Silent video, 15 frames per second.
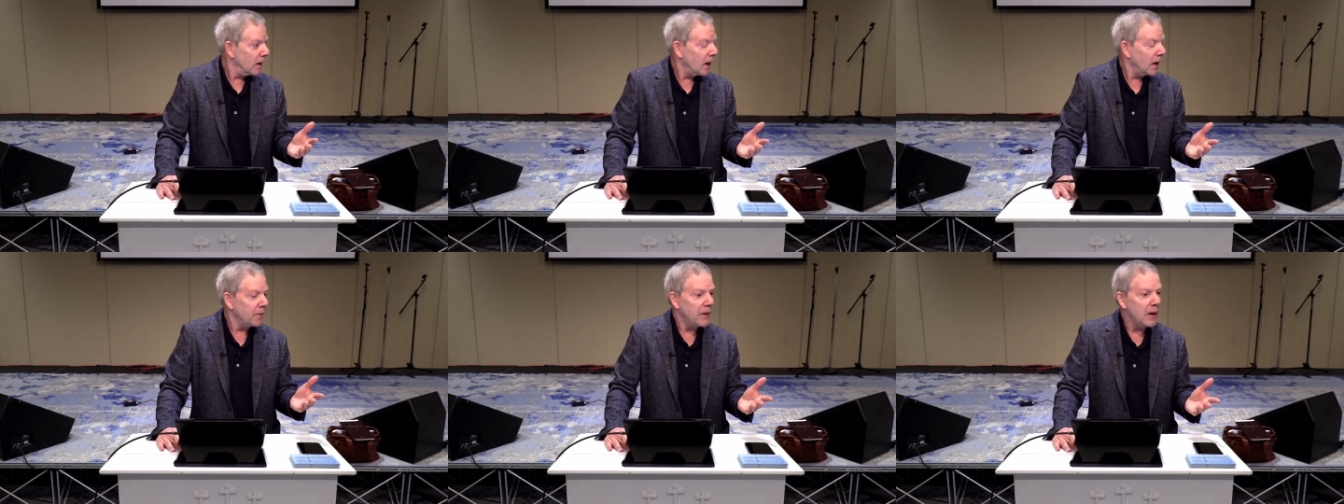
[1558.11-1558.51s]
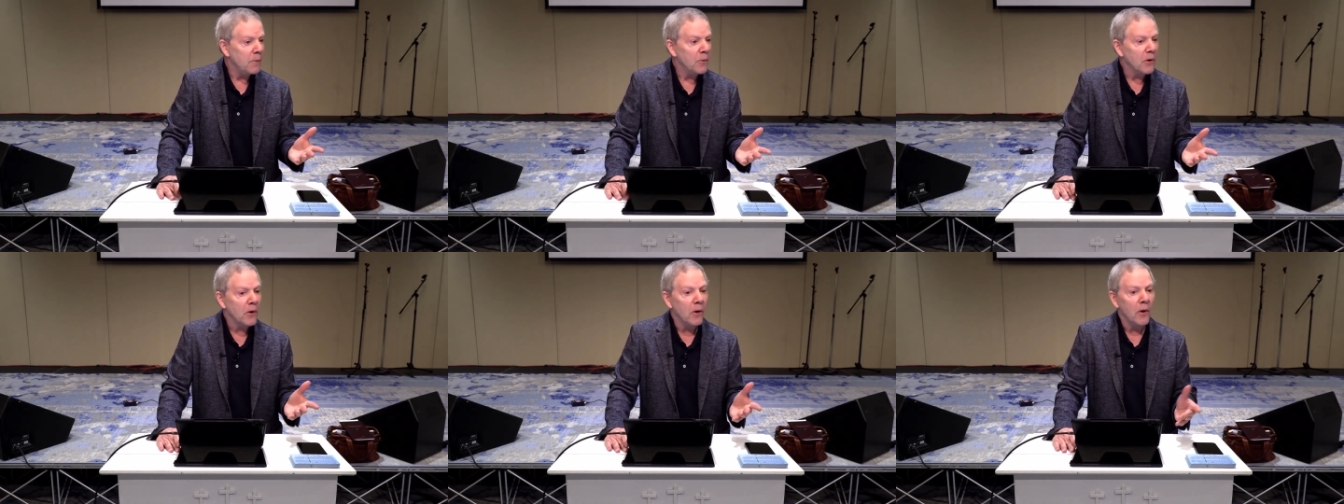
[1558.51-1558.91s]
and they
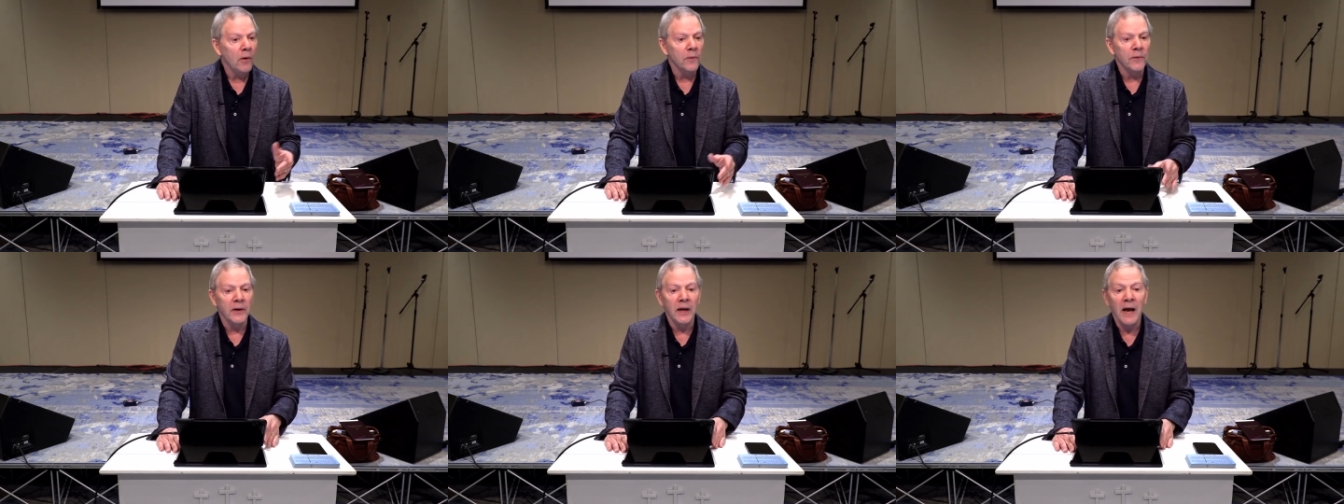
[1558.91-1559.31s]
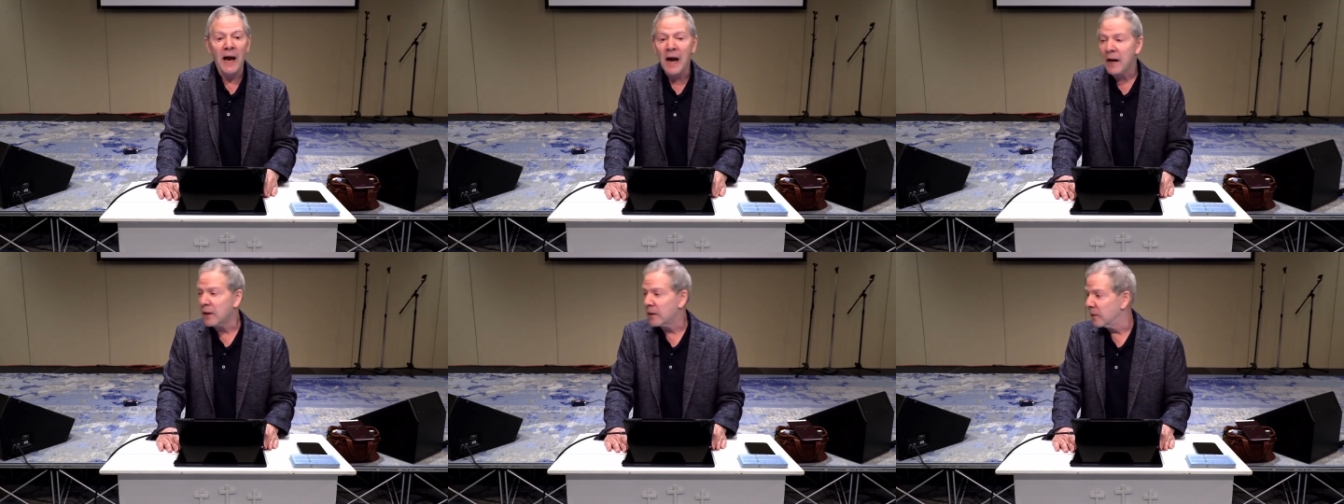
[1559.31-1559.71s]
were called the
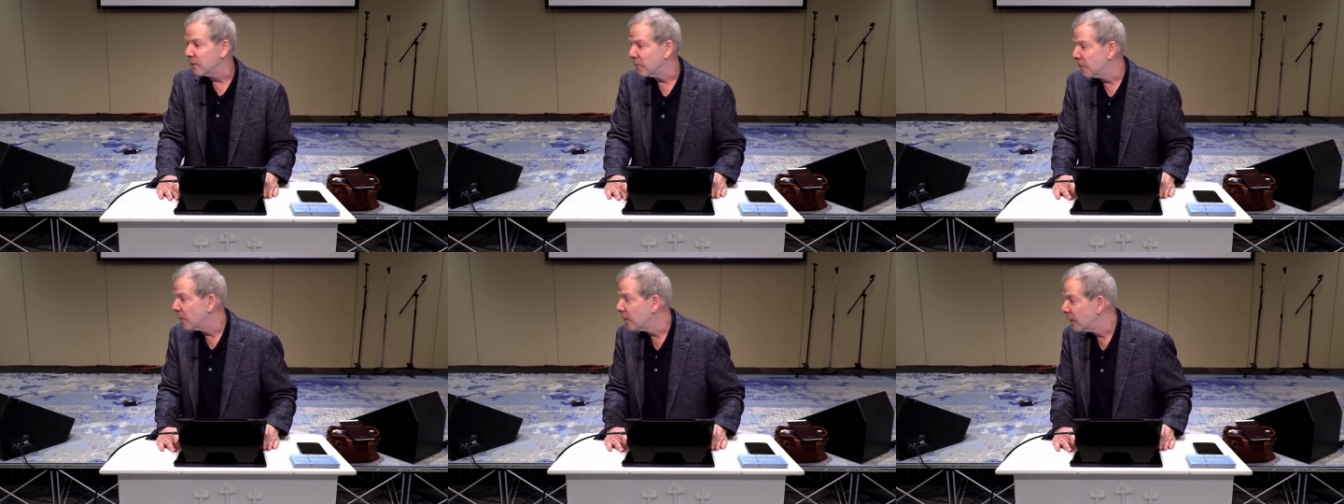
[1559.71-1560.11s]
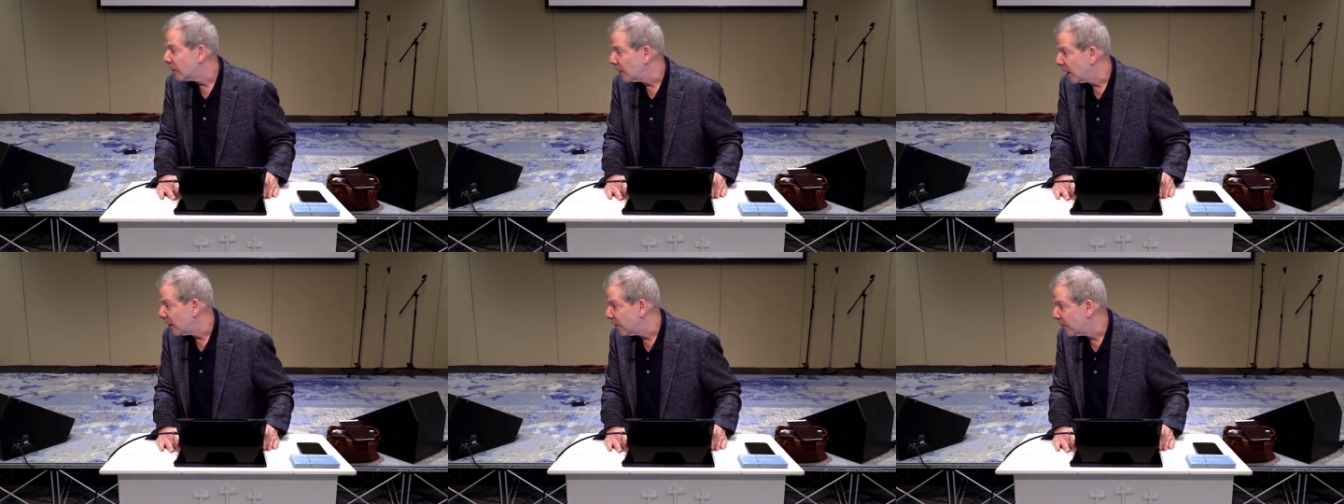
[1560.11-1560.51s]
active
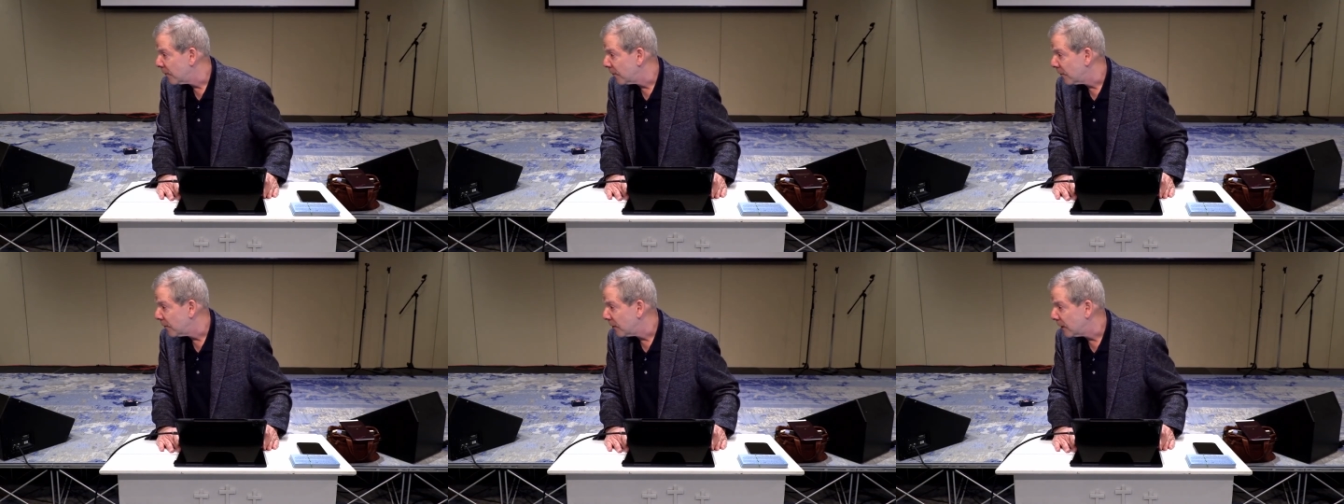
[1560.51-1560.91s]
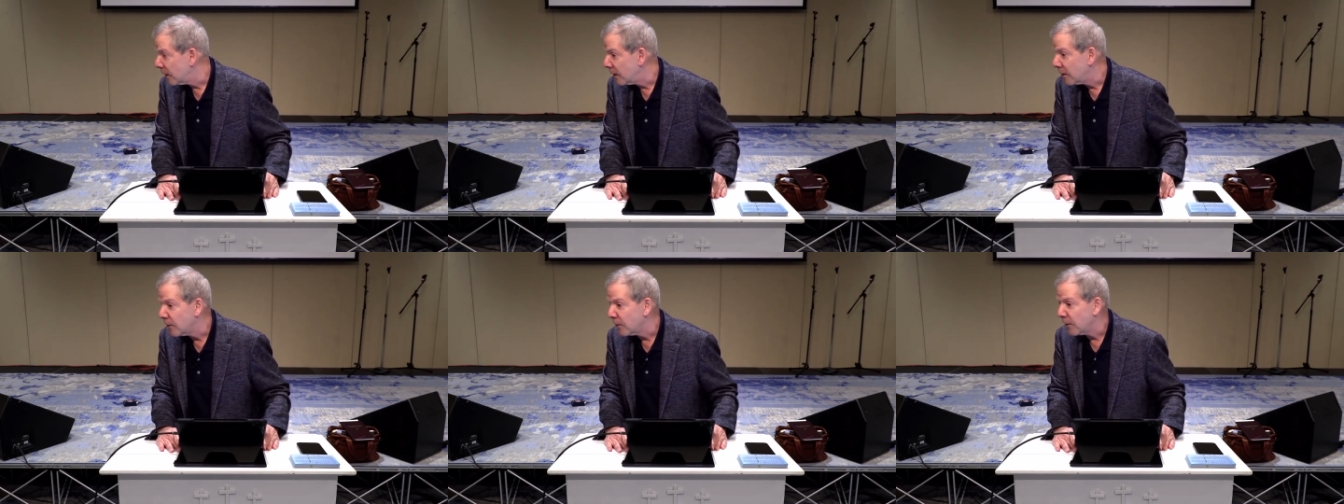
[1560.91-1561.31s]
life, you
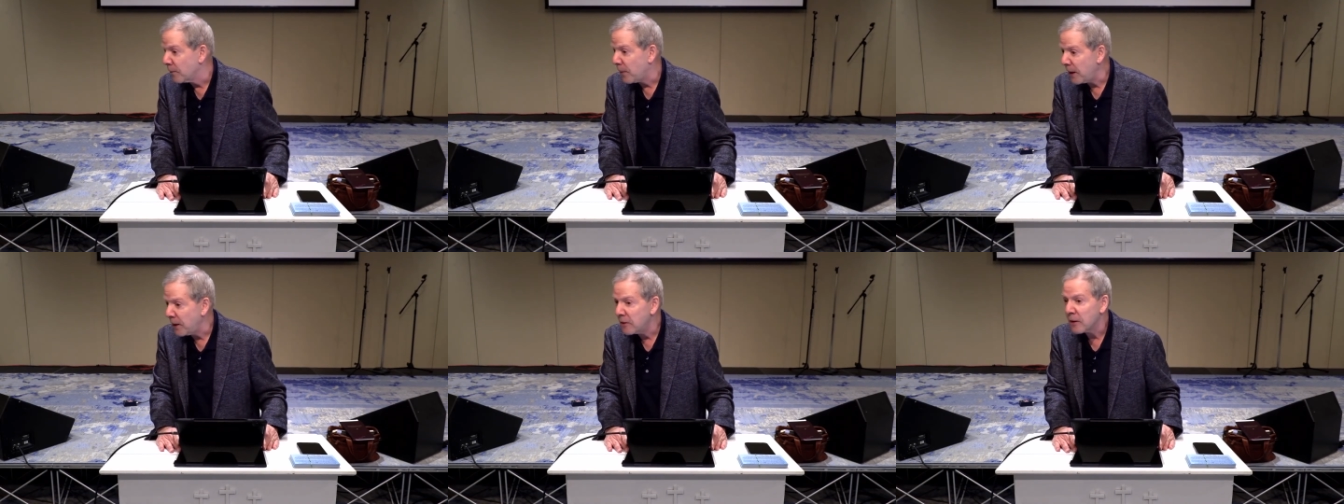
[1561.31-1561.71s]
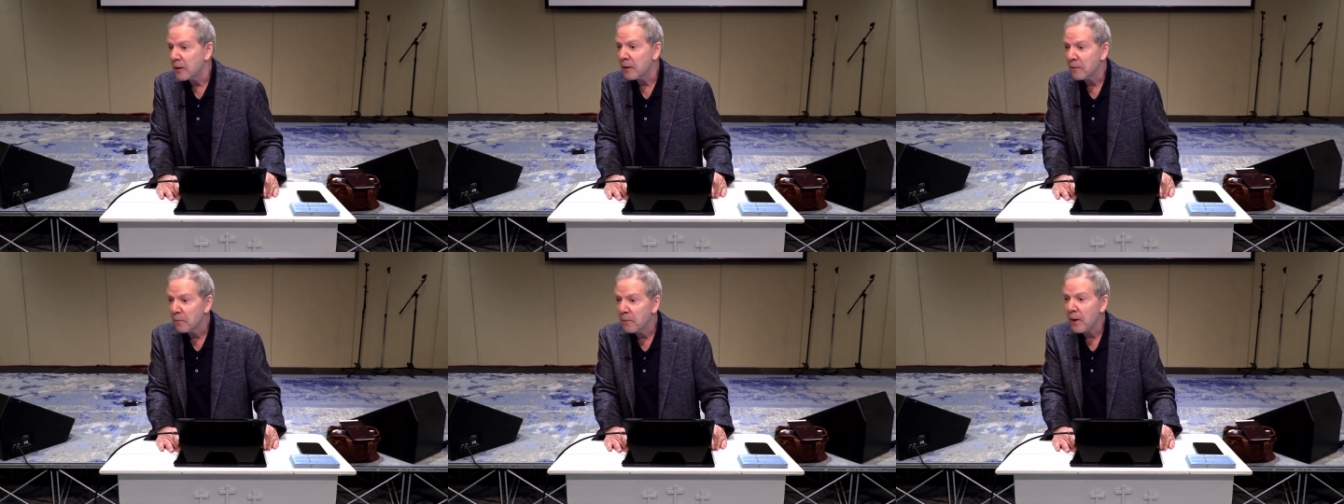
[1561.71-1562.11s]
see. So the basic
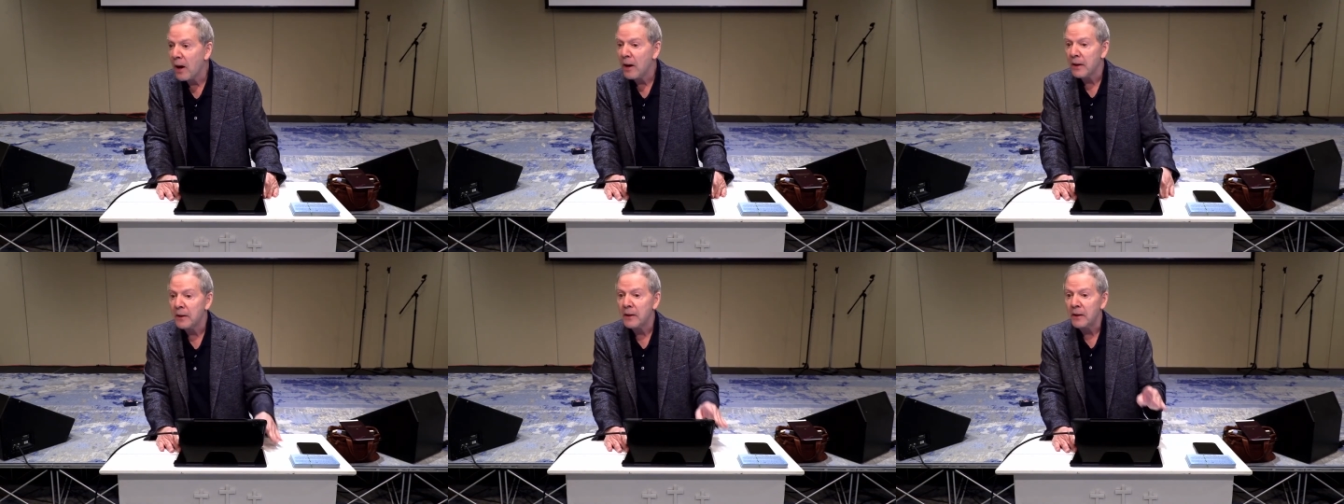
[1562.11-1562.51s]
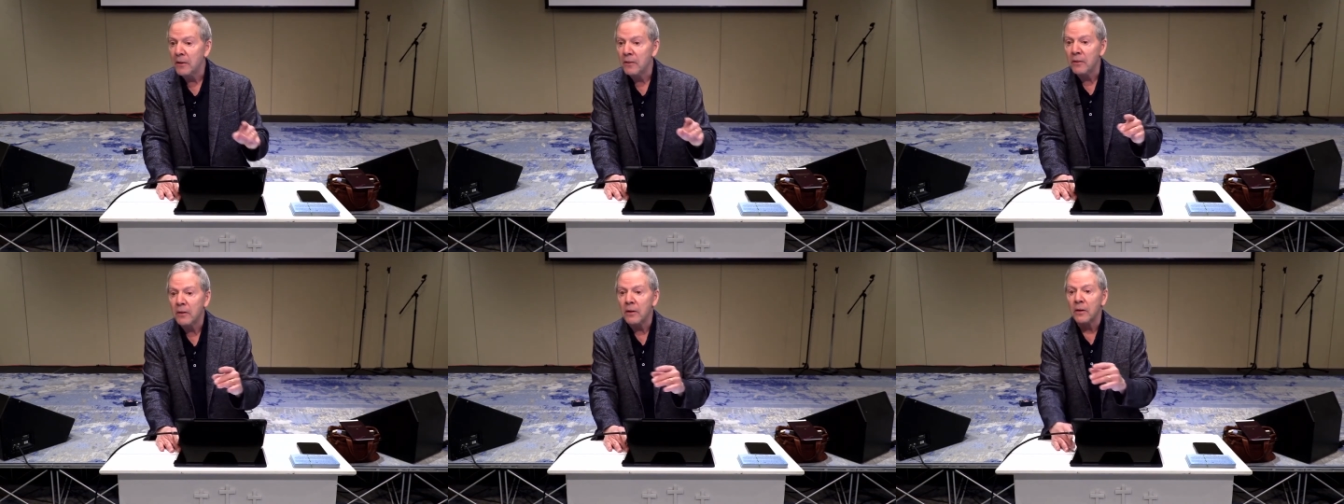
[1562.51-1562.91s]

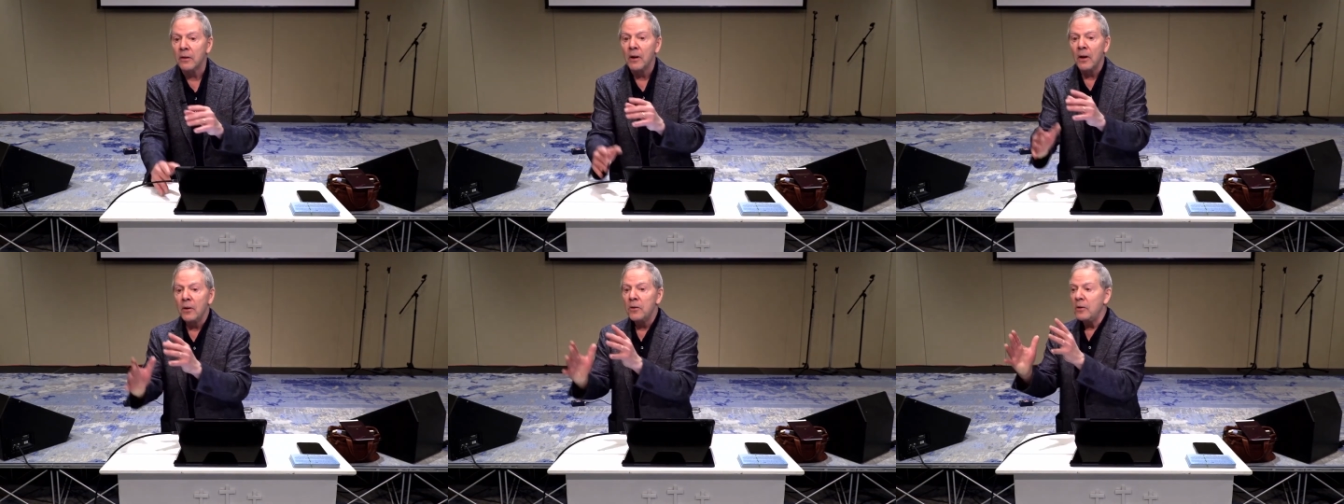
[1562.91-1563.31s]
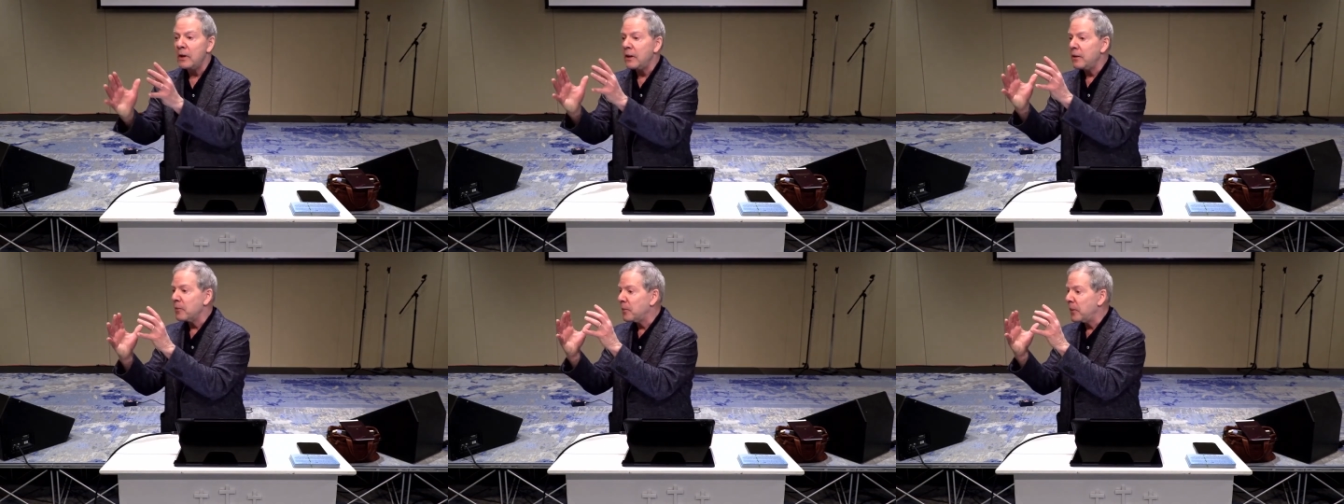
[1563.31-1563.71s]
ideas is you'd
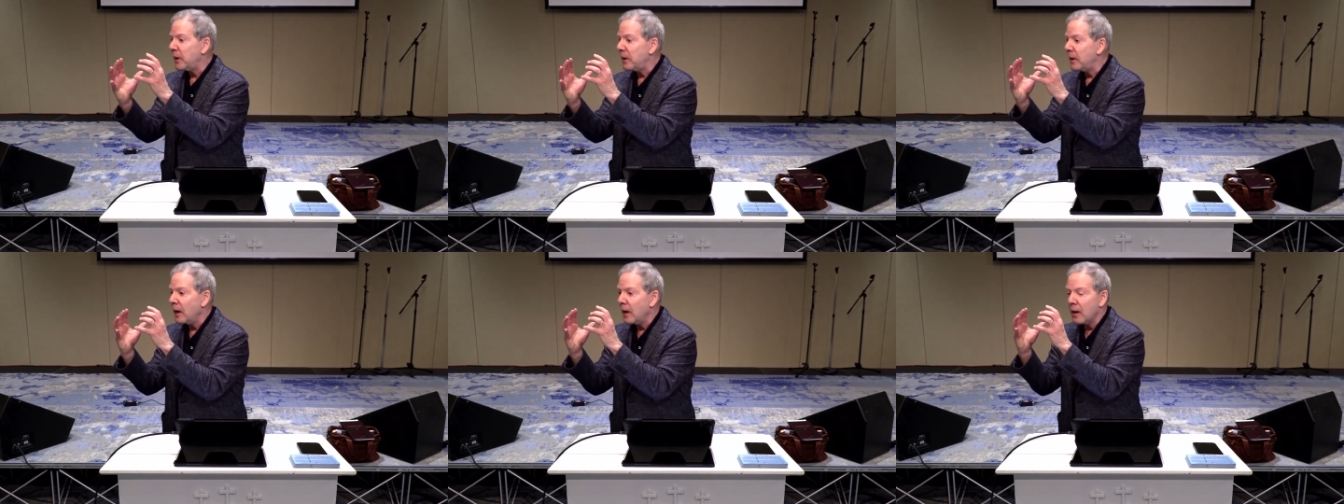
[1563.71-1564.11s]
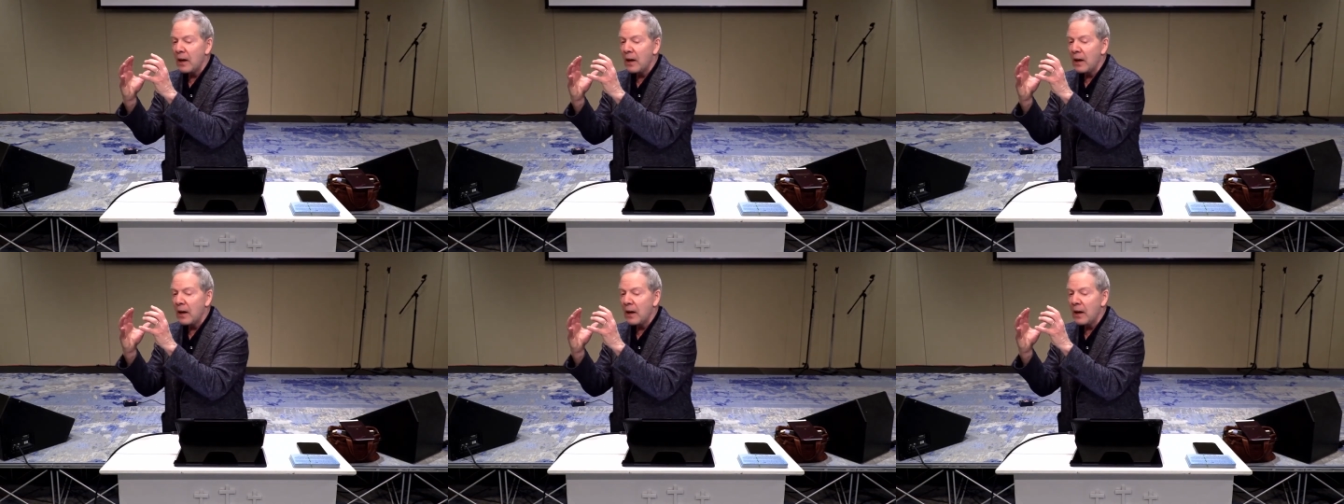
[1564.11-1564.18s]
either be